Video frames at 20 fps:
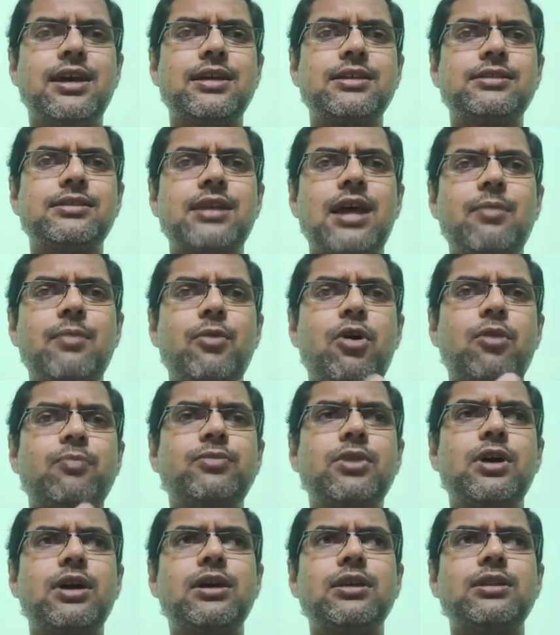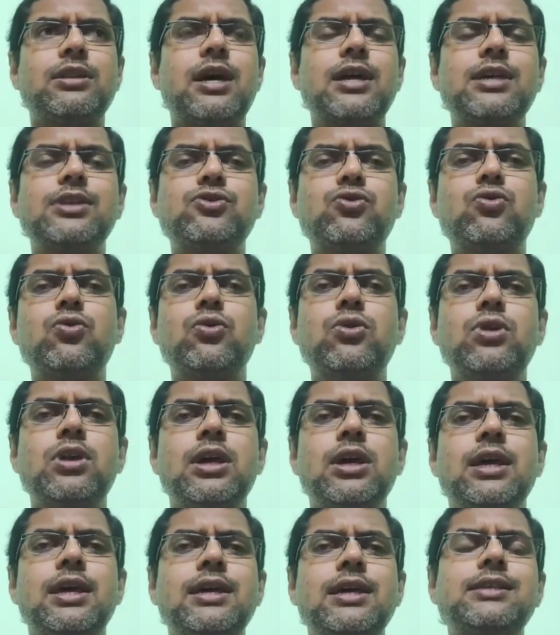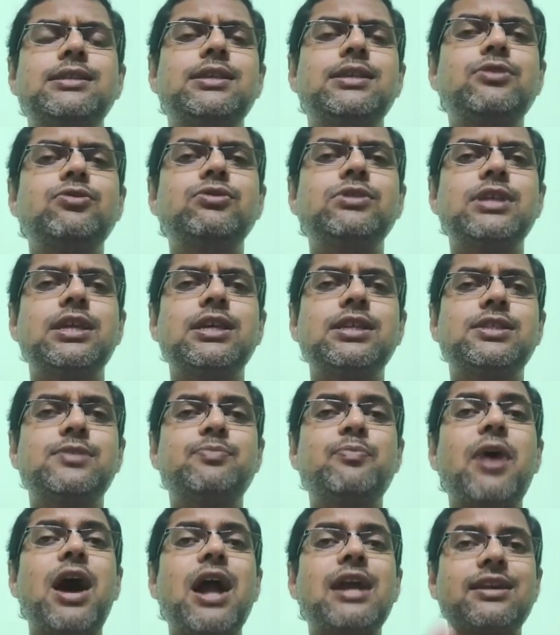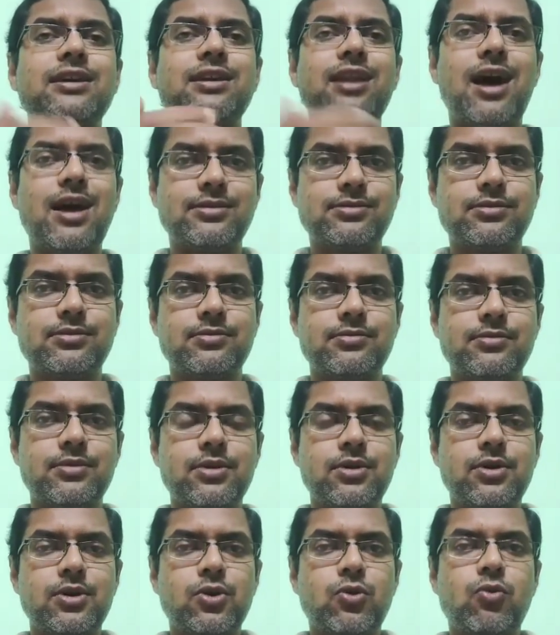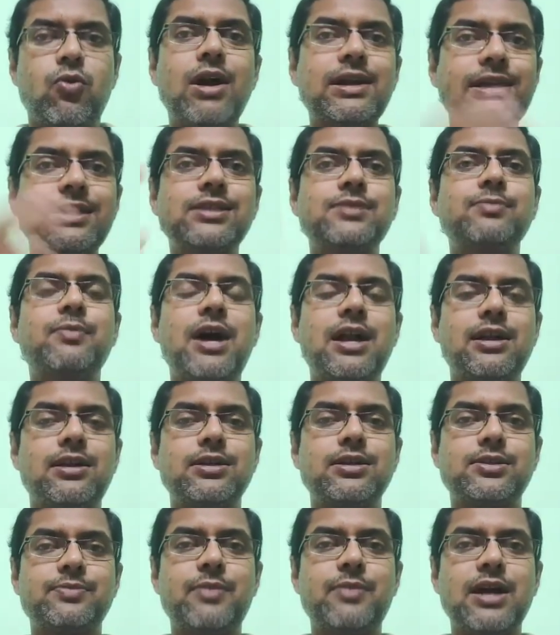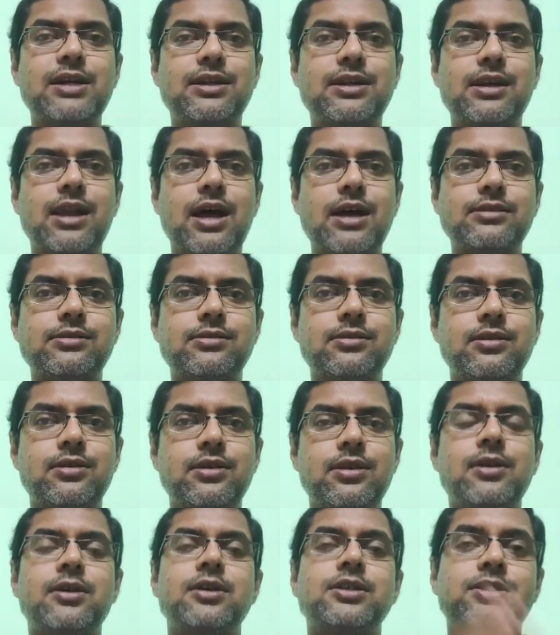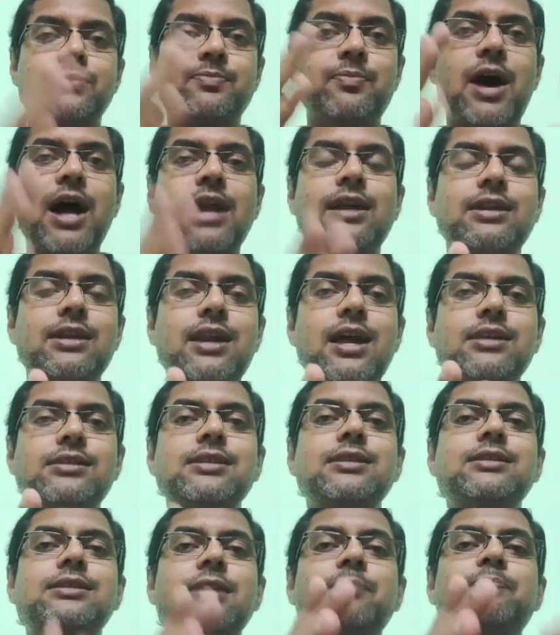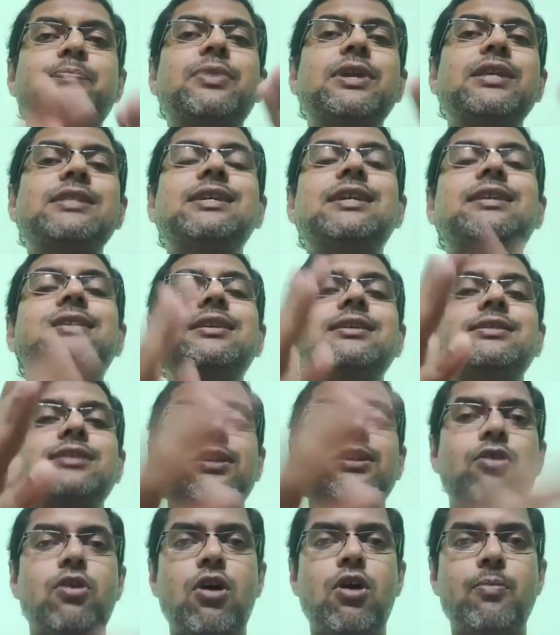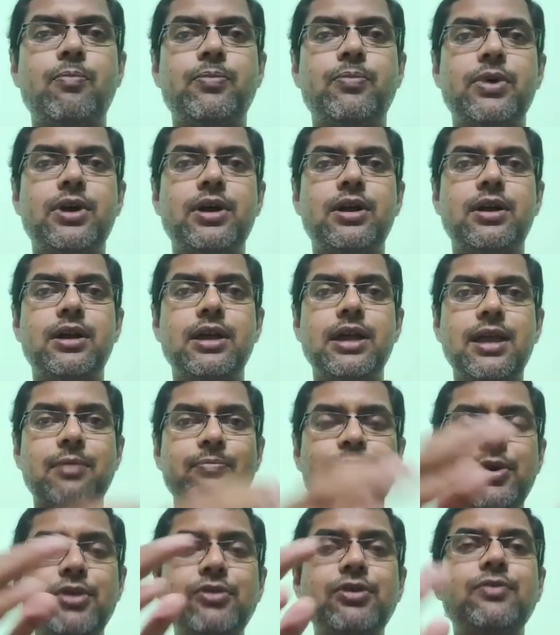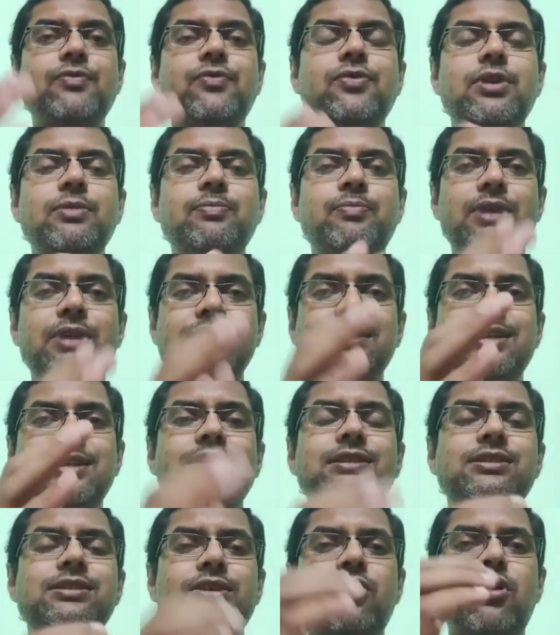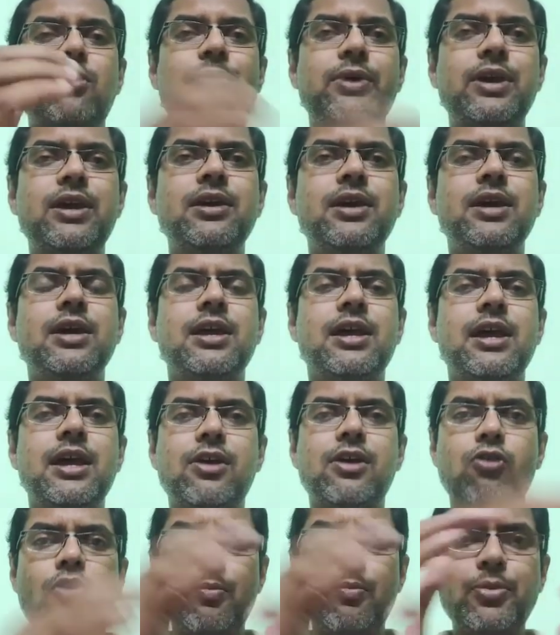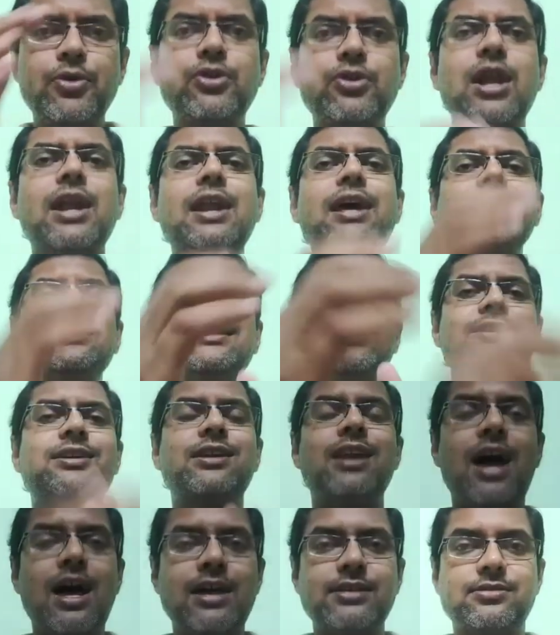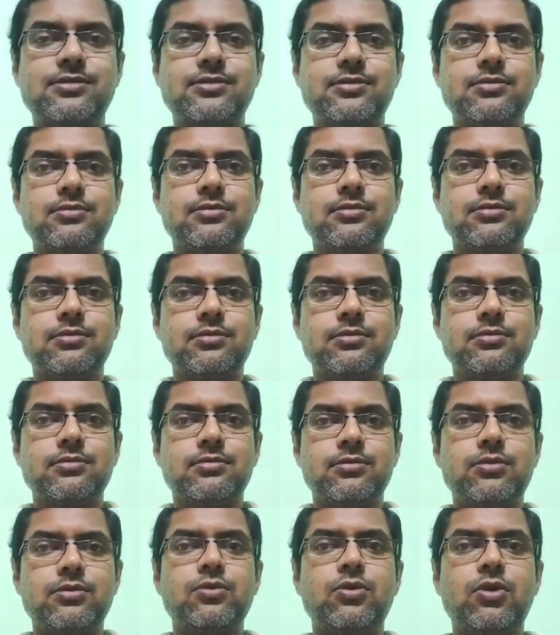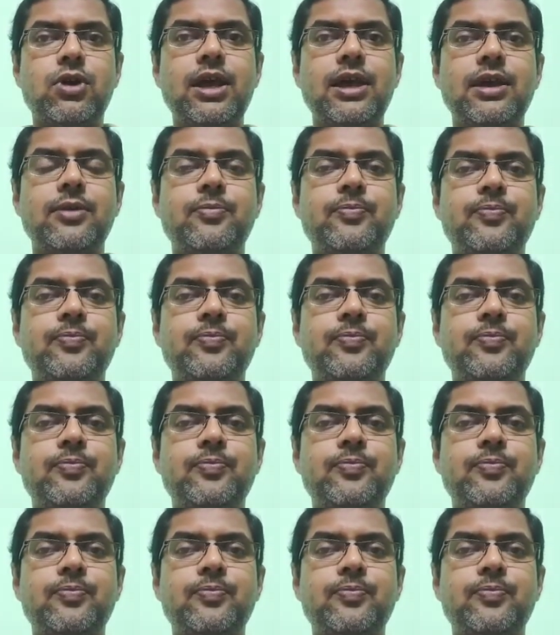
some of the school is using smart class. What is smart class? Smart class is a presentation of a beautifully presentation of a computerized class. Okay.